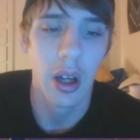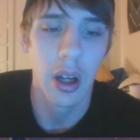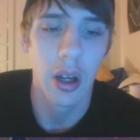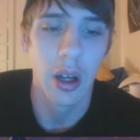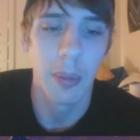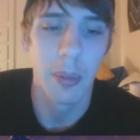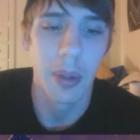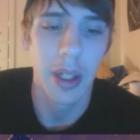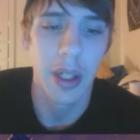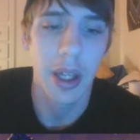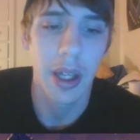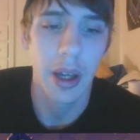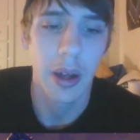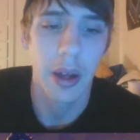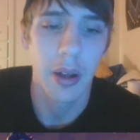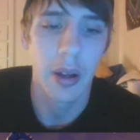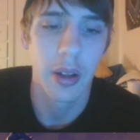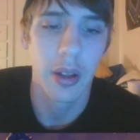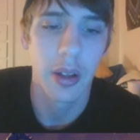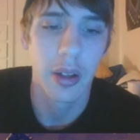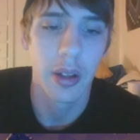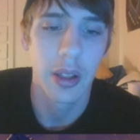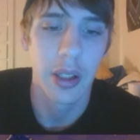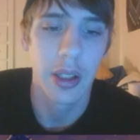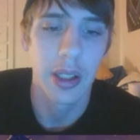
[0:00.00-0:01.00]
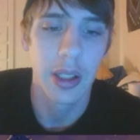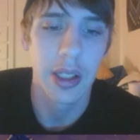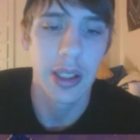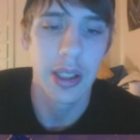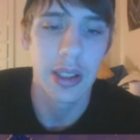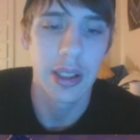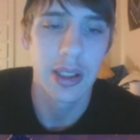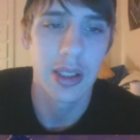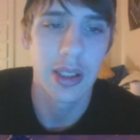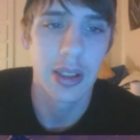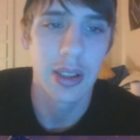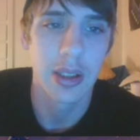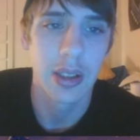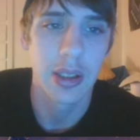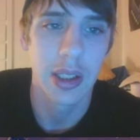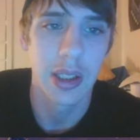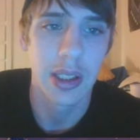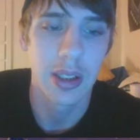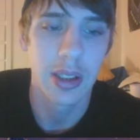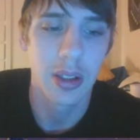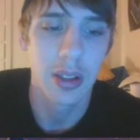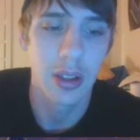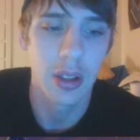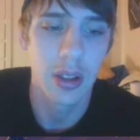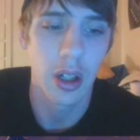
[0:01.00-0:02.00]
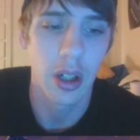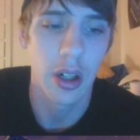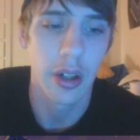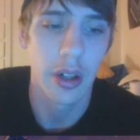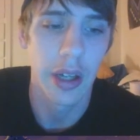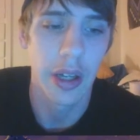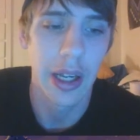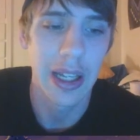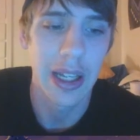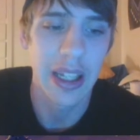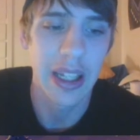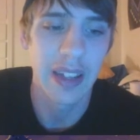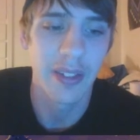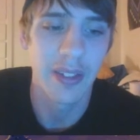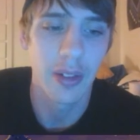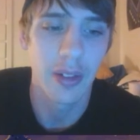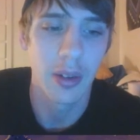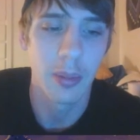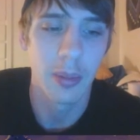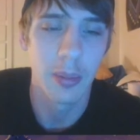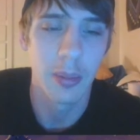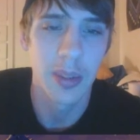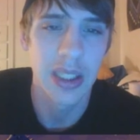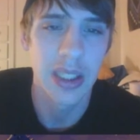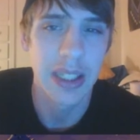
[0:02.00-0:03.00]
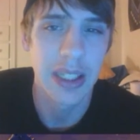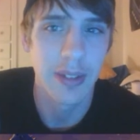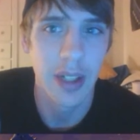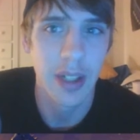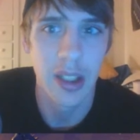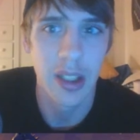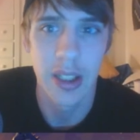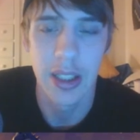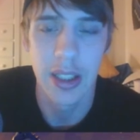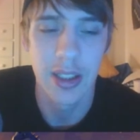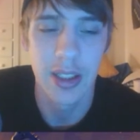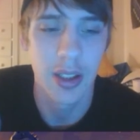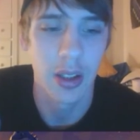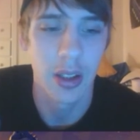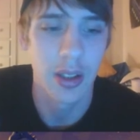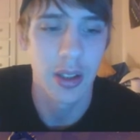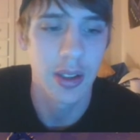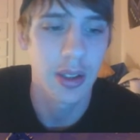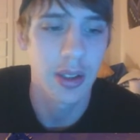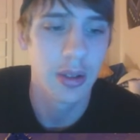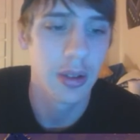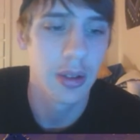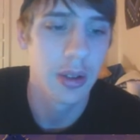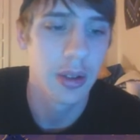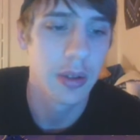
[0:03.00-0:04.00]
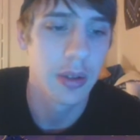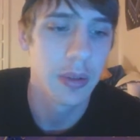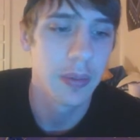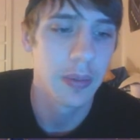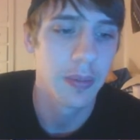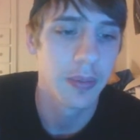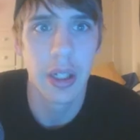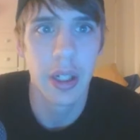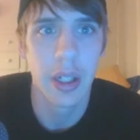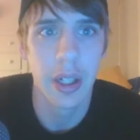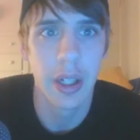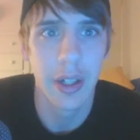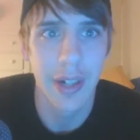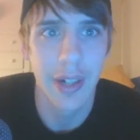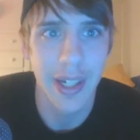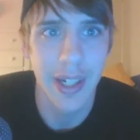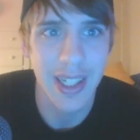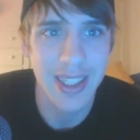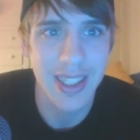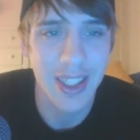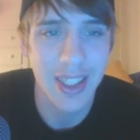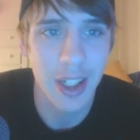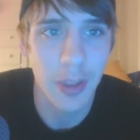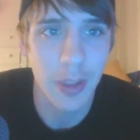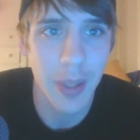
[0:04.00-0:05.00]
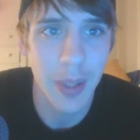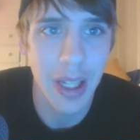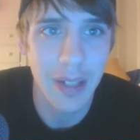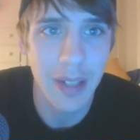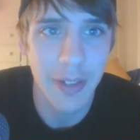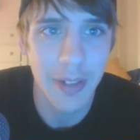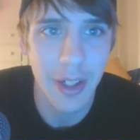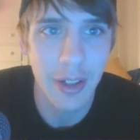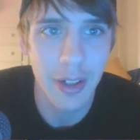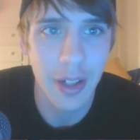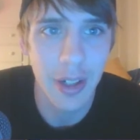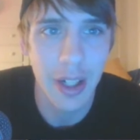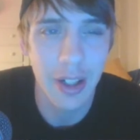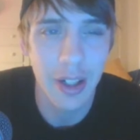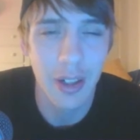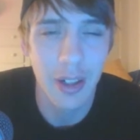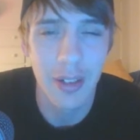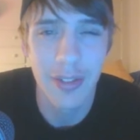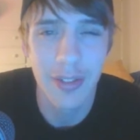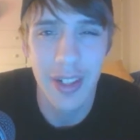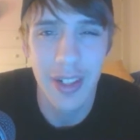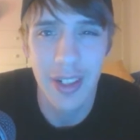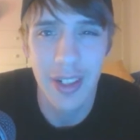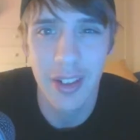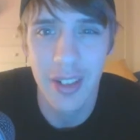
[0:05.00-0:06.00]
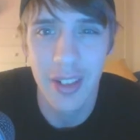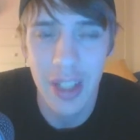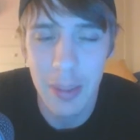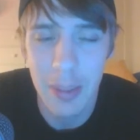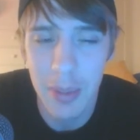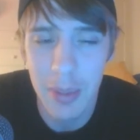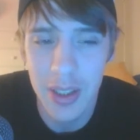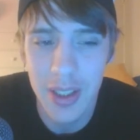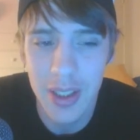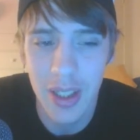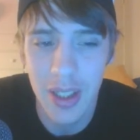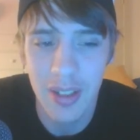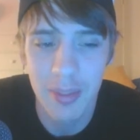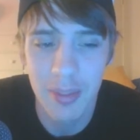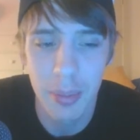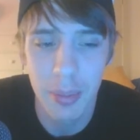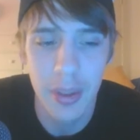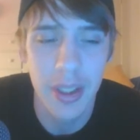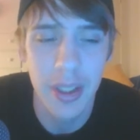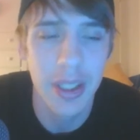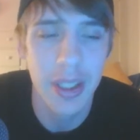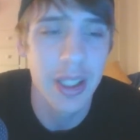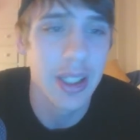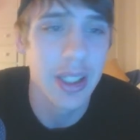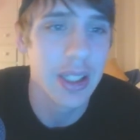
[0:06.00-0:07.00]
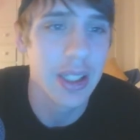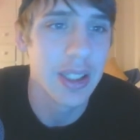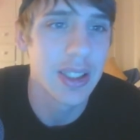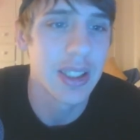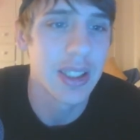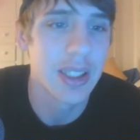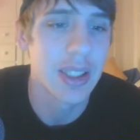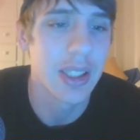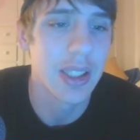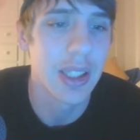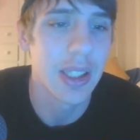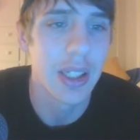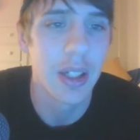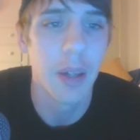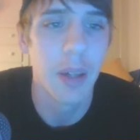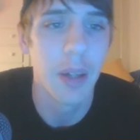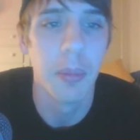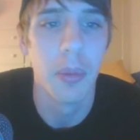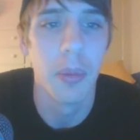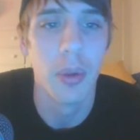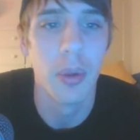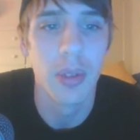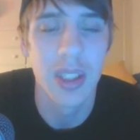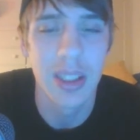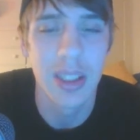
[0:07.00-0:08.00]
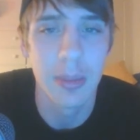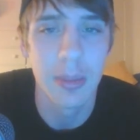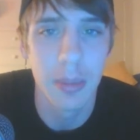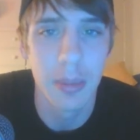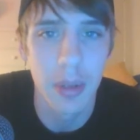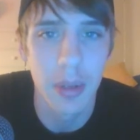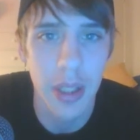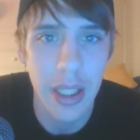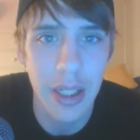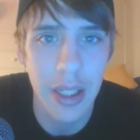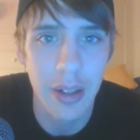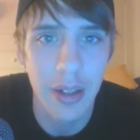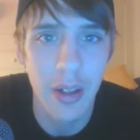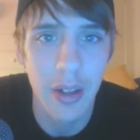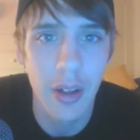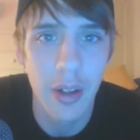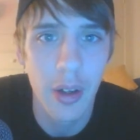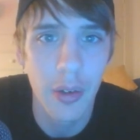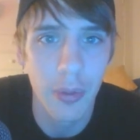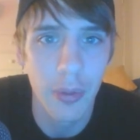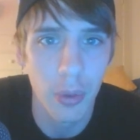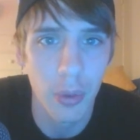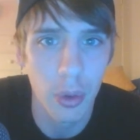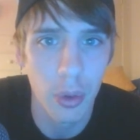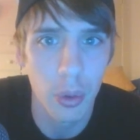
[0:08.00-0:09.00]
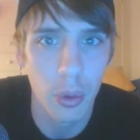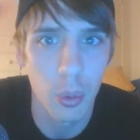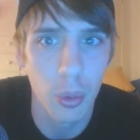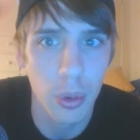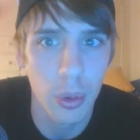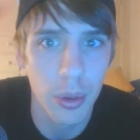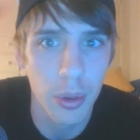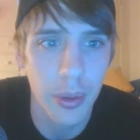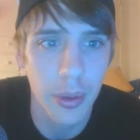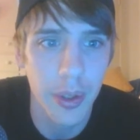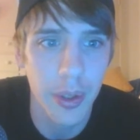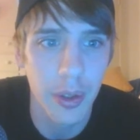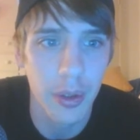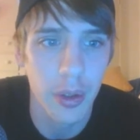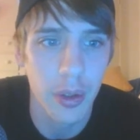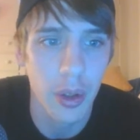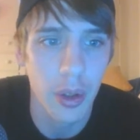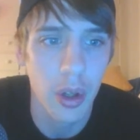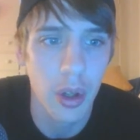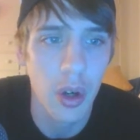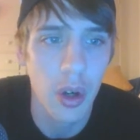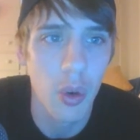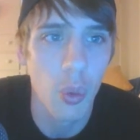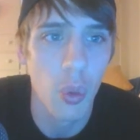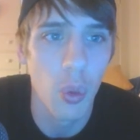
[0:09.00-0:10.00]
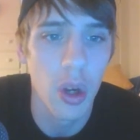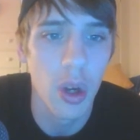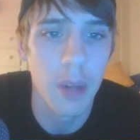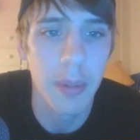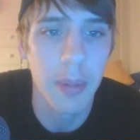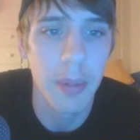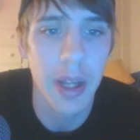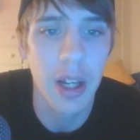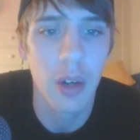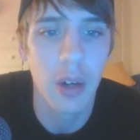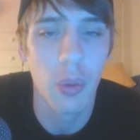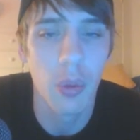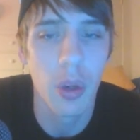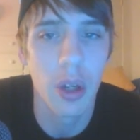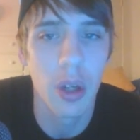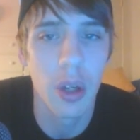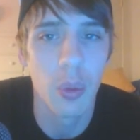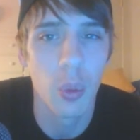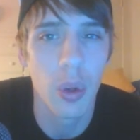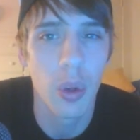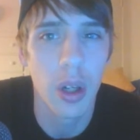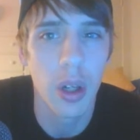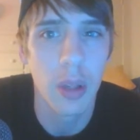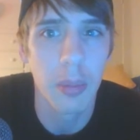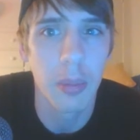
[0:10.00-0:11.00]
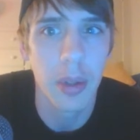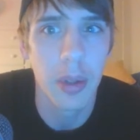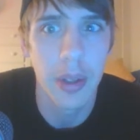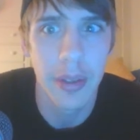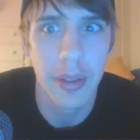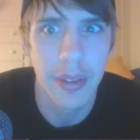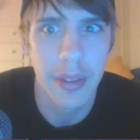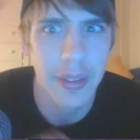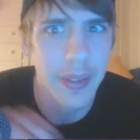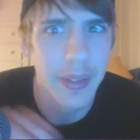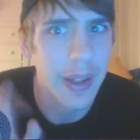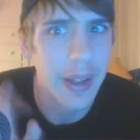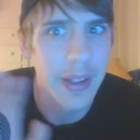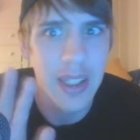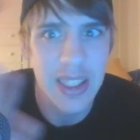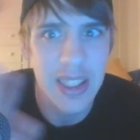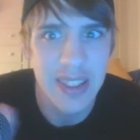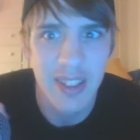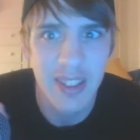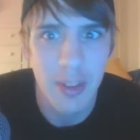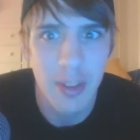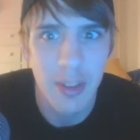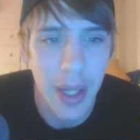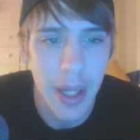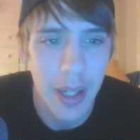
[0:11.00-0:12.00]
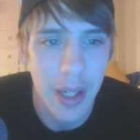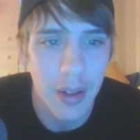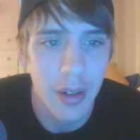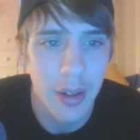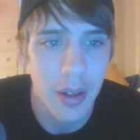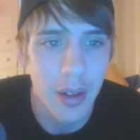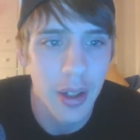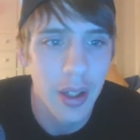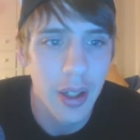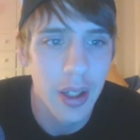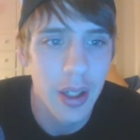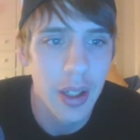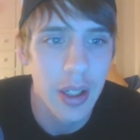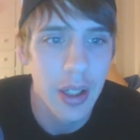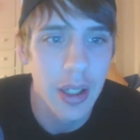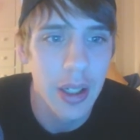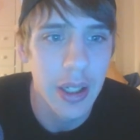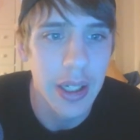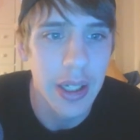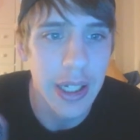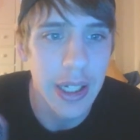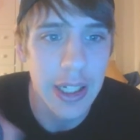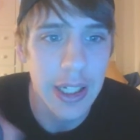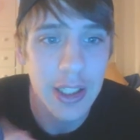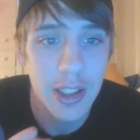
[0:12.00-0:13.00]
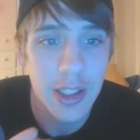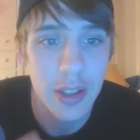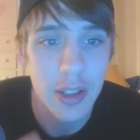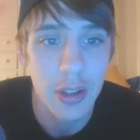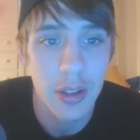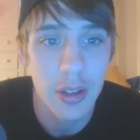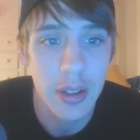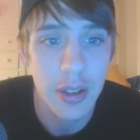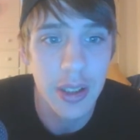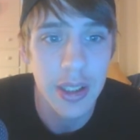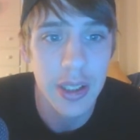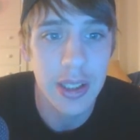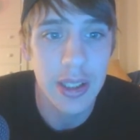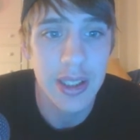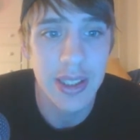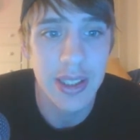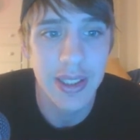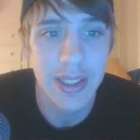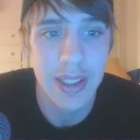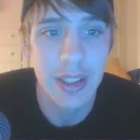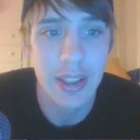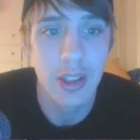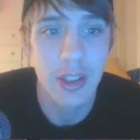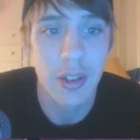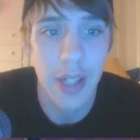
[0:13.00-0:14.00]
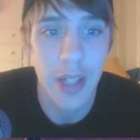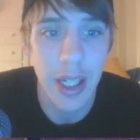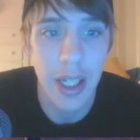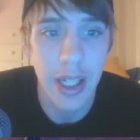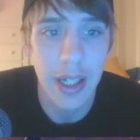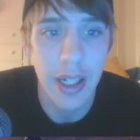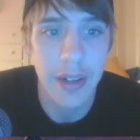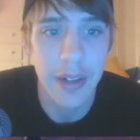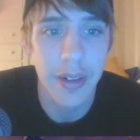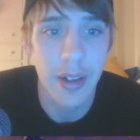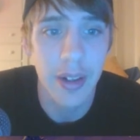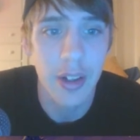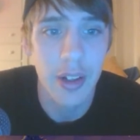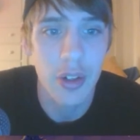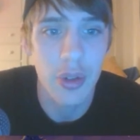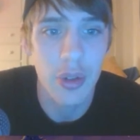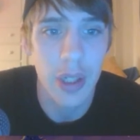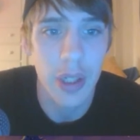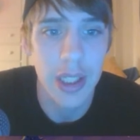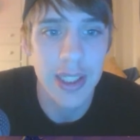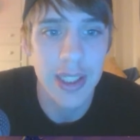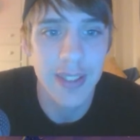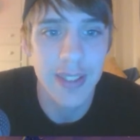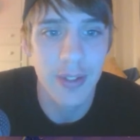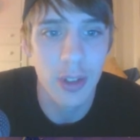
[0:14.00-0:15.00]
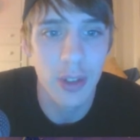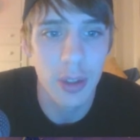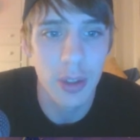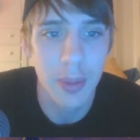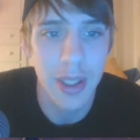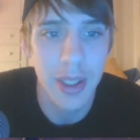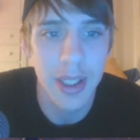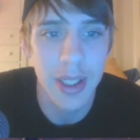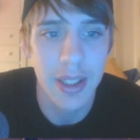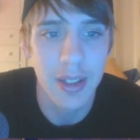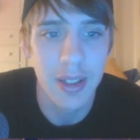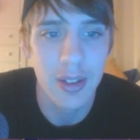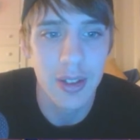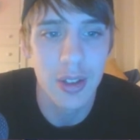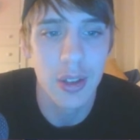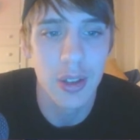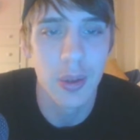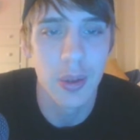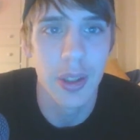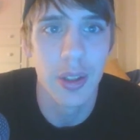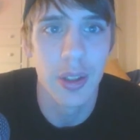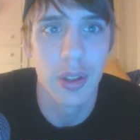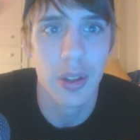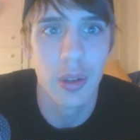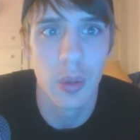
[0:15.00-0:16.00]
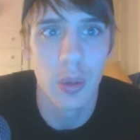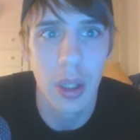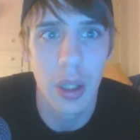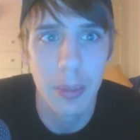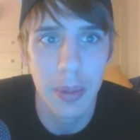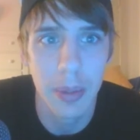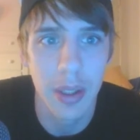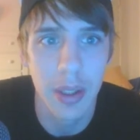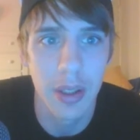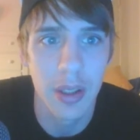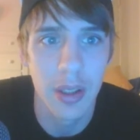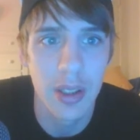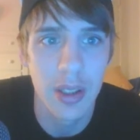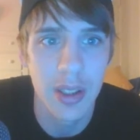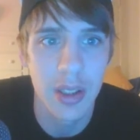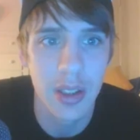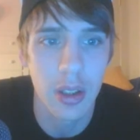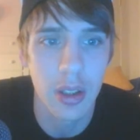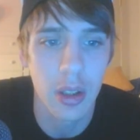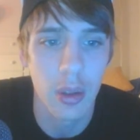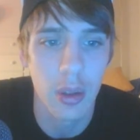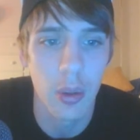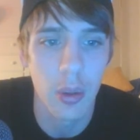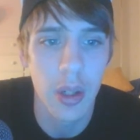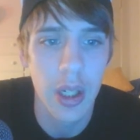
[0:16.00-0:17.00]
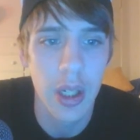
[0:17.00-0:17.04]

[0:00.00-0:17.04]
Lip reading: But yeah, he's a good card. I give him 7 out of 10 stars. Alright, next card we have here, I couldn't find a image of, but it is the Molten Blade for Warrior. 1 mana 1/1, but That doesn't even matter. Each turn this is in your hand, transform it into a new weapon. So